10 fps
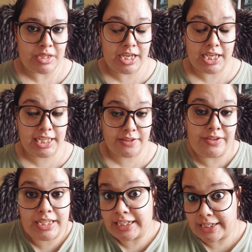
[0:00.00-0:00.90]
Either
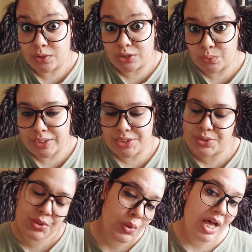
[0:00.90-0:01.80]
way, I'll get all the
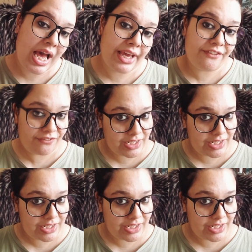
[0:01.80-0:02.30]
questions. So I